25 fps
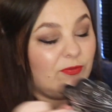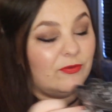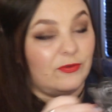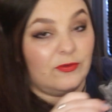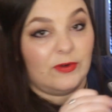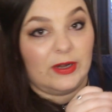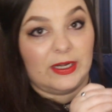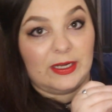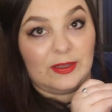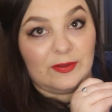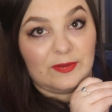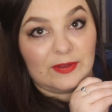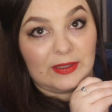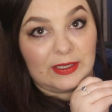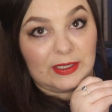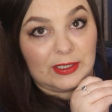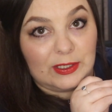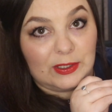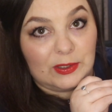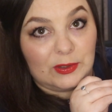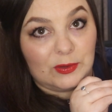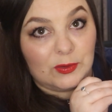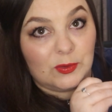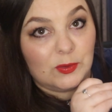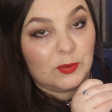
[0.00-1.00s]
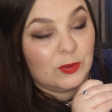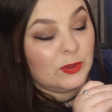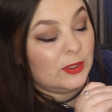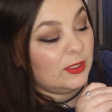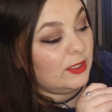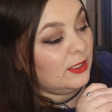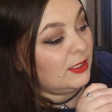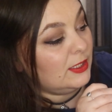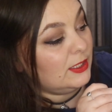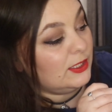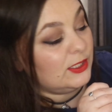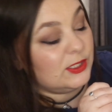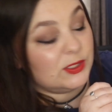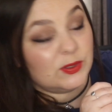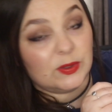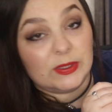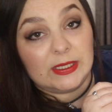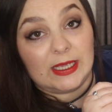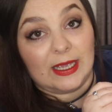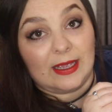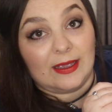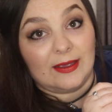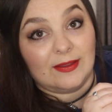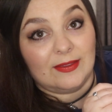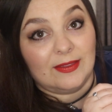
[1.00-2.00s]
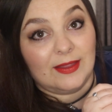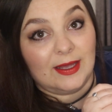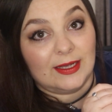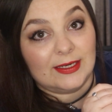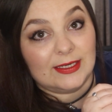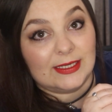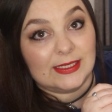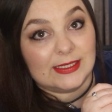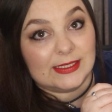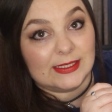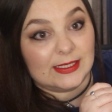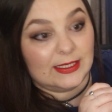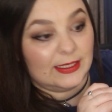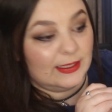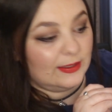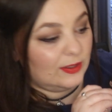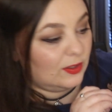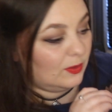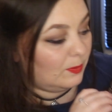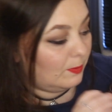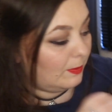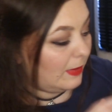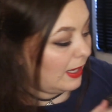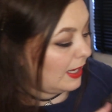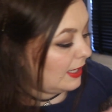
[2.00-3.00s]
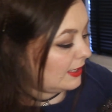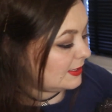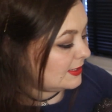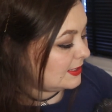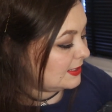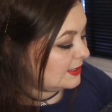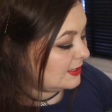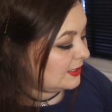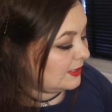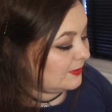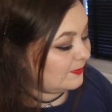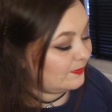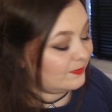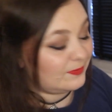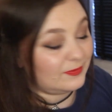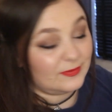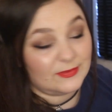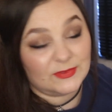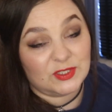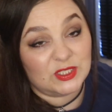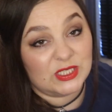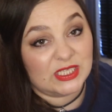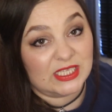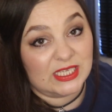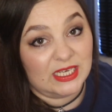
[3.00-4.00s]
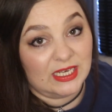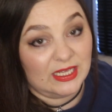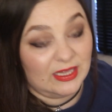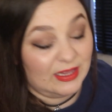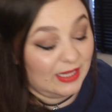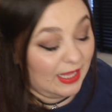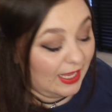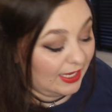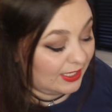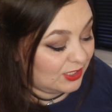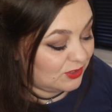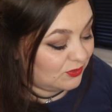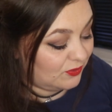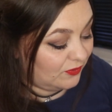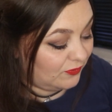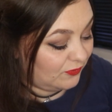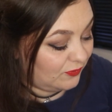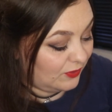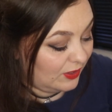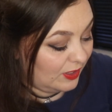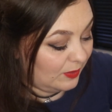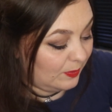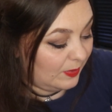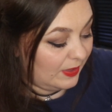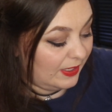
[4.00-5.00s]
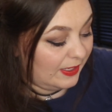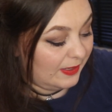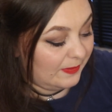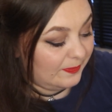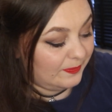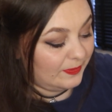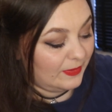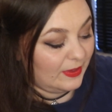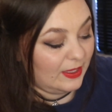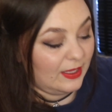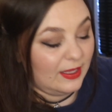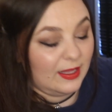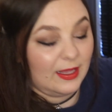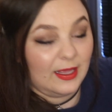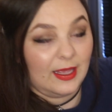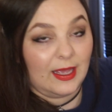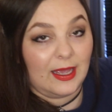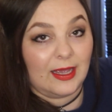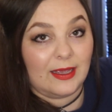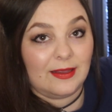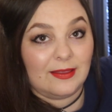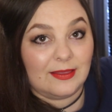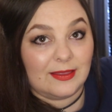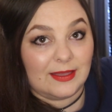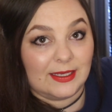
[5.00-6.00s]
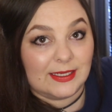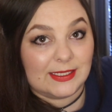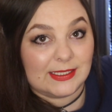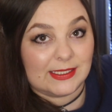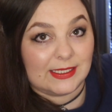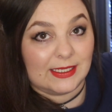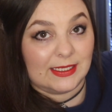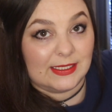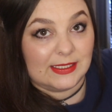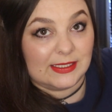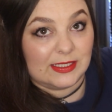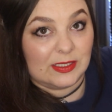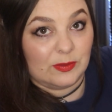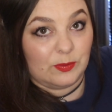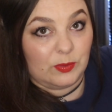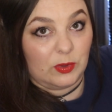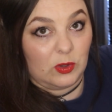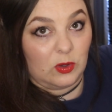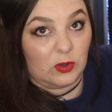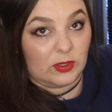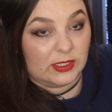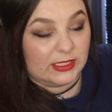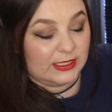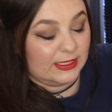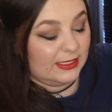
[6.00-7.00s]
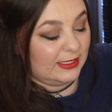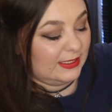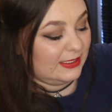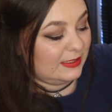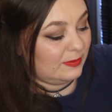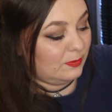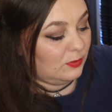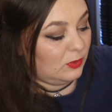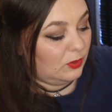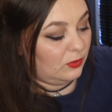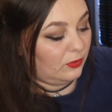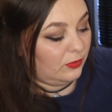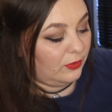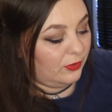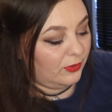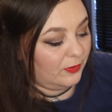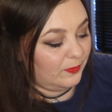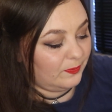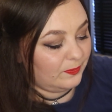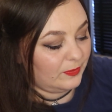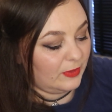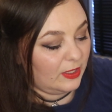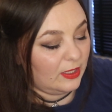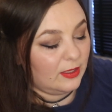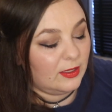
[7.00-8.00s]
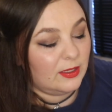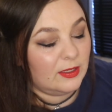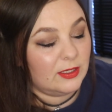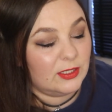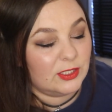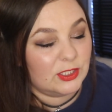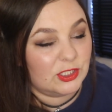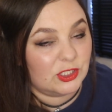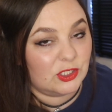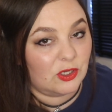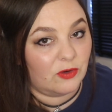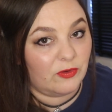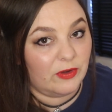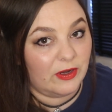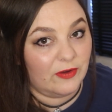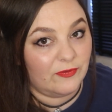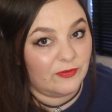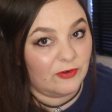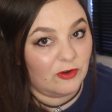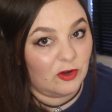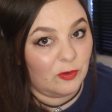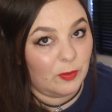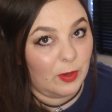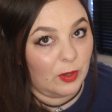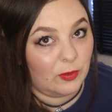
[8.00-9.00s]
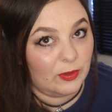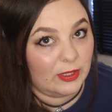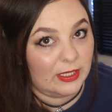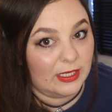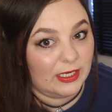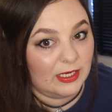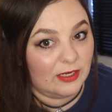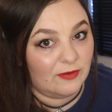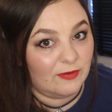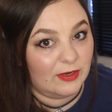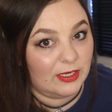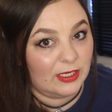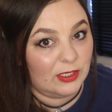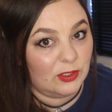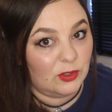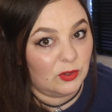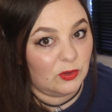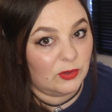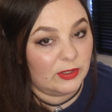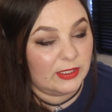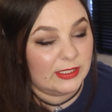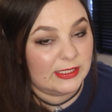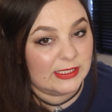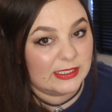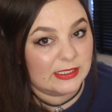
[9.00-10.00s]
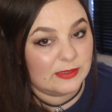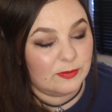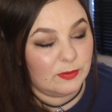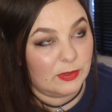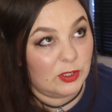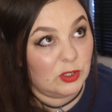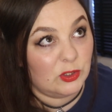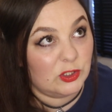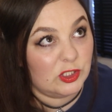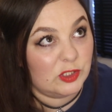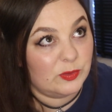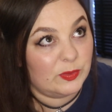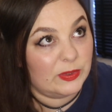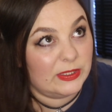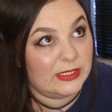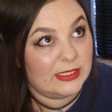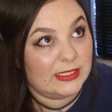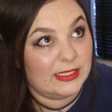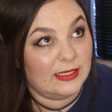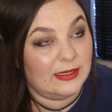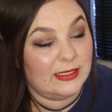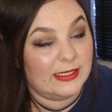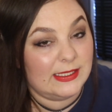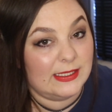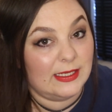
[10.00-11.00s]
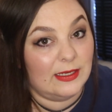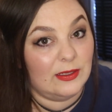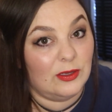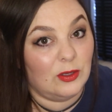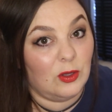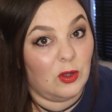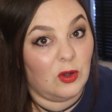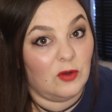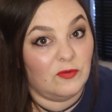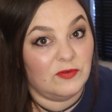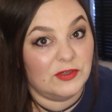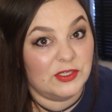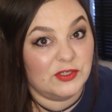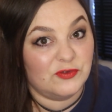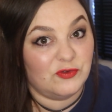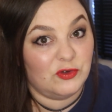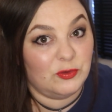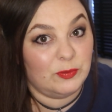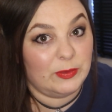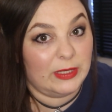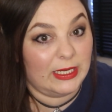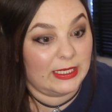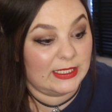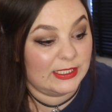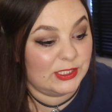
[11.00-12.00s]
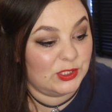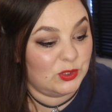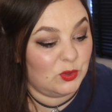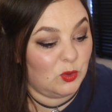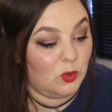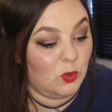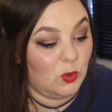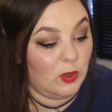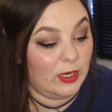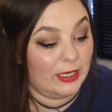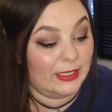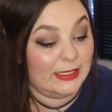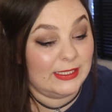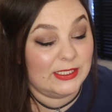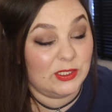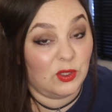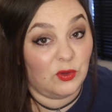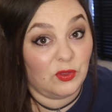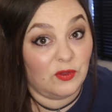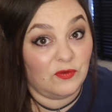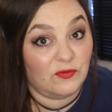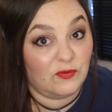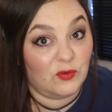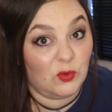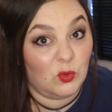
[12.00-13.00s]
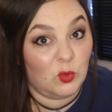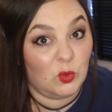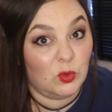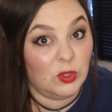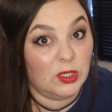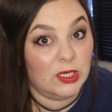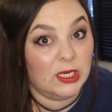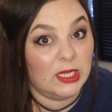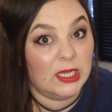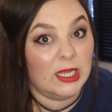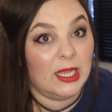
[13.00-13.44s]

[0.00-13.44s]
for anything, you know. So yeah, that is the little mask, just a little extra freebie. And this is the box this month. Sorry if you're about to hear any noise. My husband's in his little office room next door and he's on the phone